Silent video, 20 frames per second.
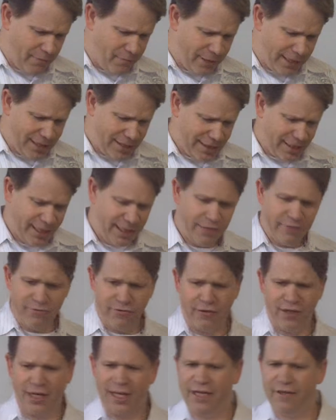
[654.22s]
And we
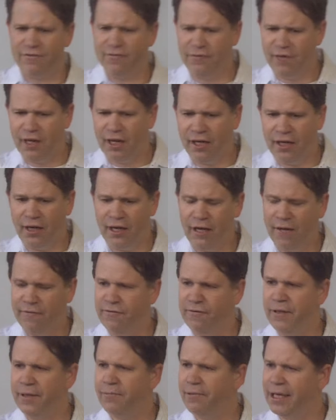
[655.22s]
live kind of
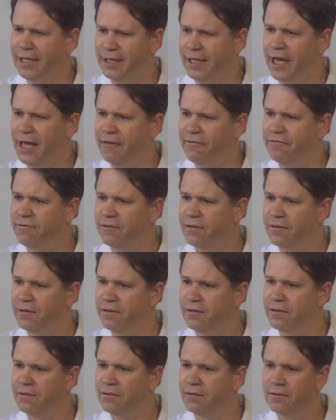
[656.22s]
a freeway
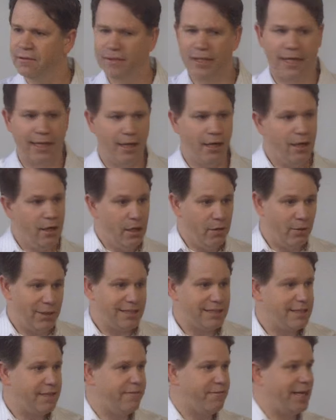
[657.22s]
life. Like,
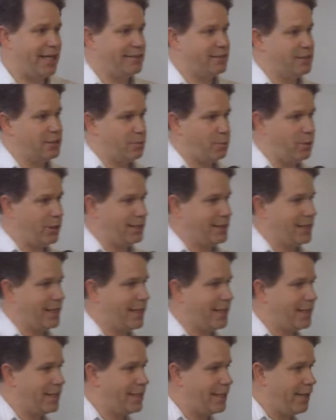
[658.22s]
what's the fastest point
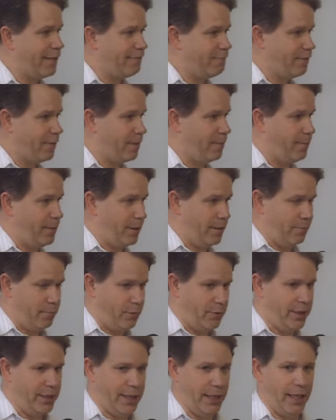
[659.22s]
that I can get
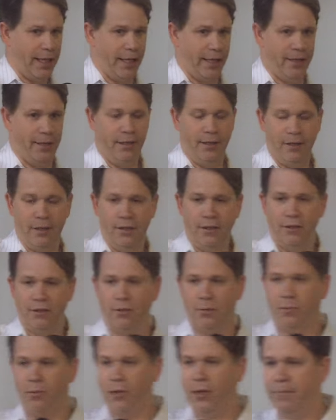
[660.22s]
from point A
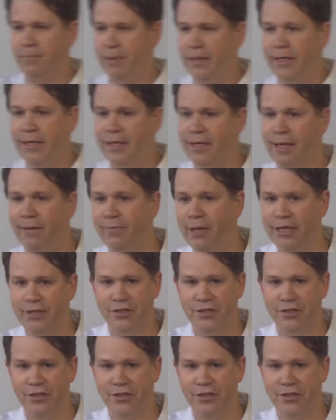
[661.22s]
to point B, get